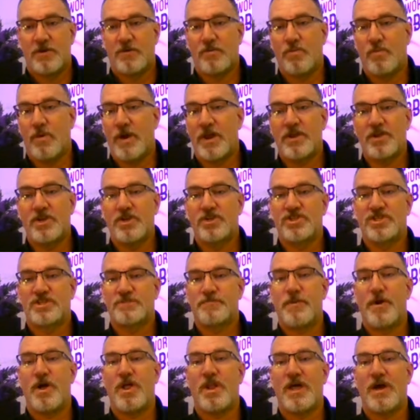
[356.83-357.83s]
why don't you
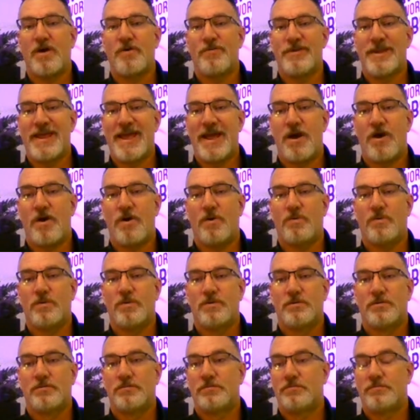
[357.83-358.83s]
just pull out now
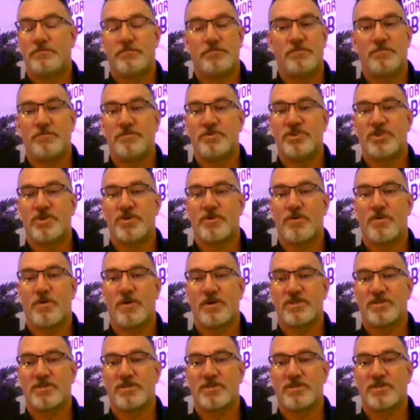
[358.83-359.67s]
zero